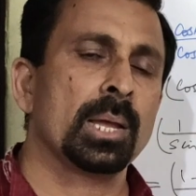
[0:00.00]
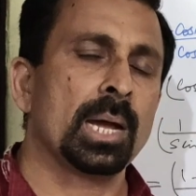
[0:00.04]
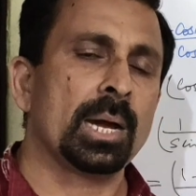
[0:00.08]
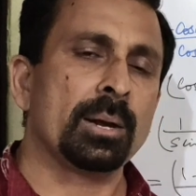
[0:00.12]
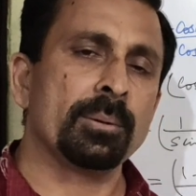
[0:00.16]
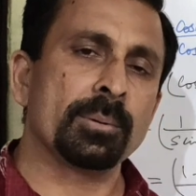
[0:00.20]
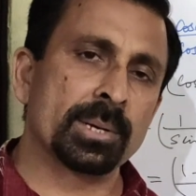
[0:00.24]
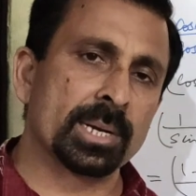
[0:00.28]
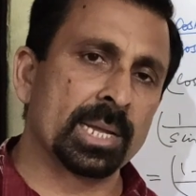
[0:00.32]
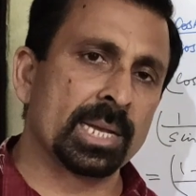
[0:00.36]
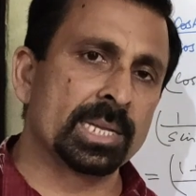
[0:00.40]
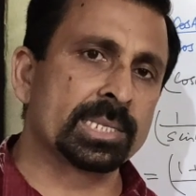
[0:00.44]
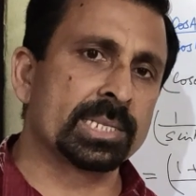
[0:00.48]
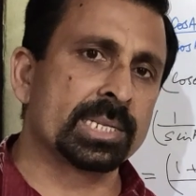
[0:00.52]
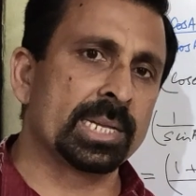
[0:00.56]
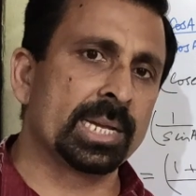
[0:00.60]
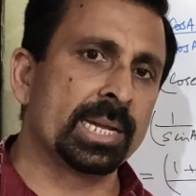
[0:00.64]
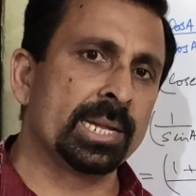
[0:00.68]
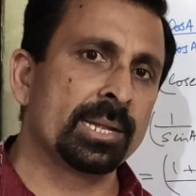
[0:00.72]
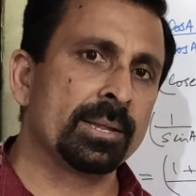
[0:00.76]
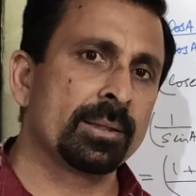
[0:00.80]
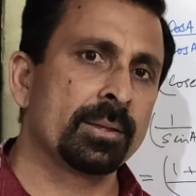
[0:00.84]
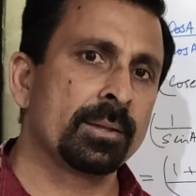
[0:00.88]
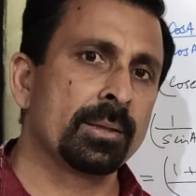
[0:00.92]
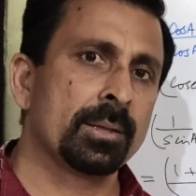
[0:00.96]
Have a nice
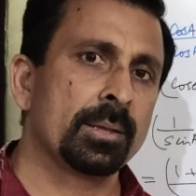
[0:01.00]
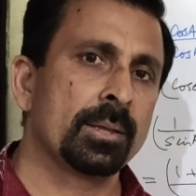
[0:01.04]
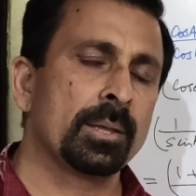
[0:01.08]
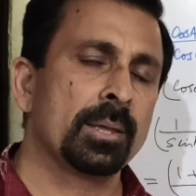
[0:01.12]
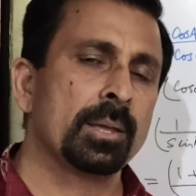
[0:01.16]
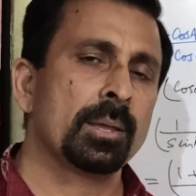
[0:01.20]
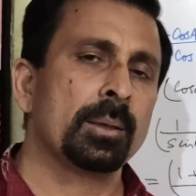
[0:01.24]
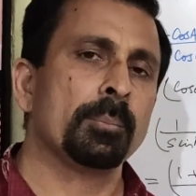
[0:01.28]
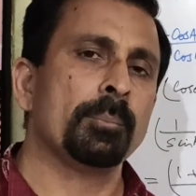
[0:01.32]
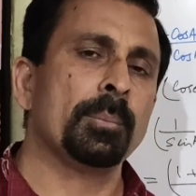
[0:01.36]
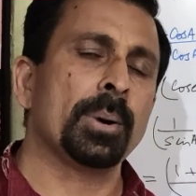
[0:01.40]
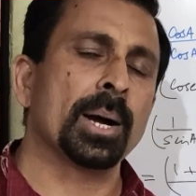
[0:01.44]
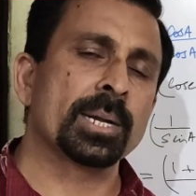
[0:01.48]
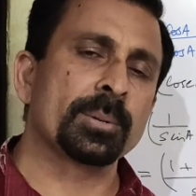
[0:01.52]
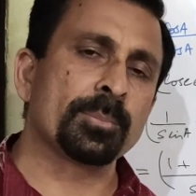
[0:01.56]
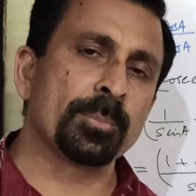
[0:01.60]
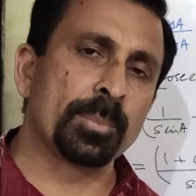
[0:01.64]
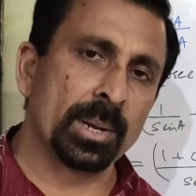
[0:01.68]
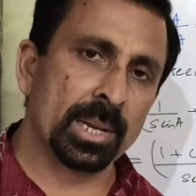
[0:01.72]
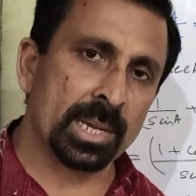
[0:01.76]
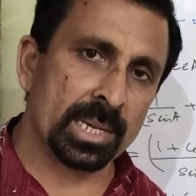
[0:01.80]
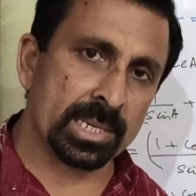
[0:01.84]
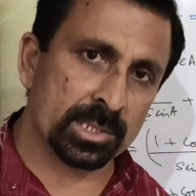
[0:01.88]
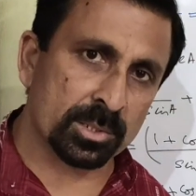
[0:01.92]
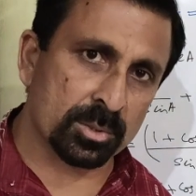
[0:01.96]
day. But
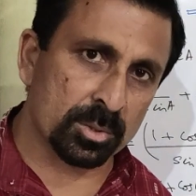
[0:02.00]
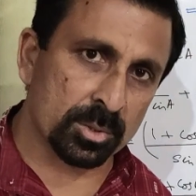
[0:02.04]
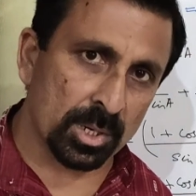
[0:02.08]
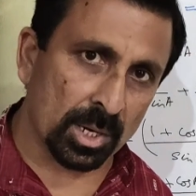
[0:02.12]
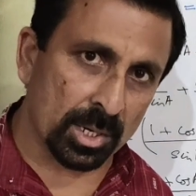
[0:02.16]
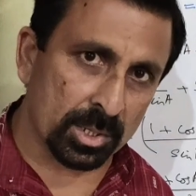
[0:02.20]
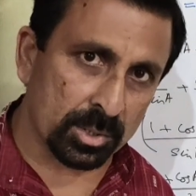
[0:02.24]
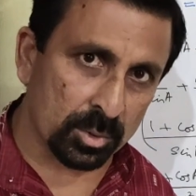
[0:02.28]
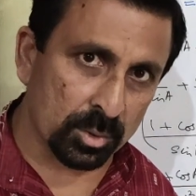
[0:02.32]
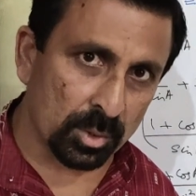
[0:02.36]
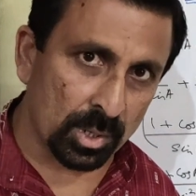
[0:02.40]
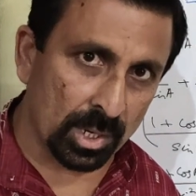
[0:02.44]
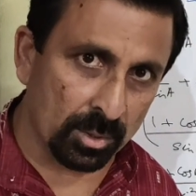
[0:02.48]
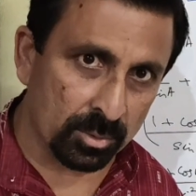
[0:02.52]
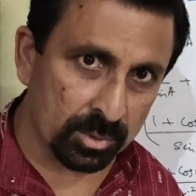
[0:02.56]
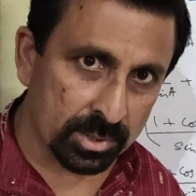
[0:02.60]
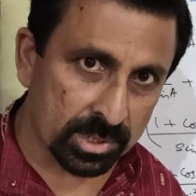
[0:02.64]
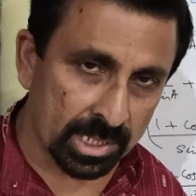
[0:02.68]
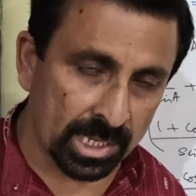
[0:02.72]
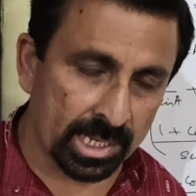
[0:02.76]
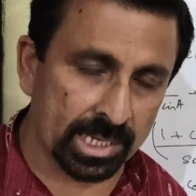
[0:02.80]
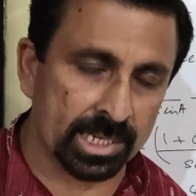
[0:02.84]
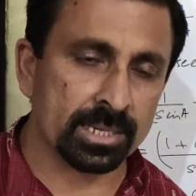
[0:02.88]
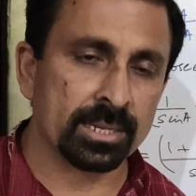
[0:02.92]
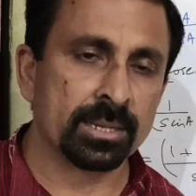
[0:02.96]
please do not go
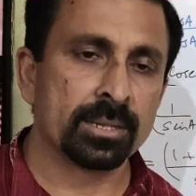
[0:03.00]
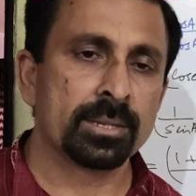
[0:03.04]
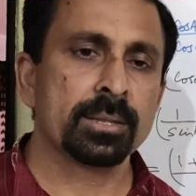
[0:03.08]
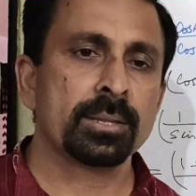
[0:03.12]
outside.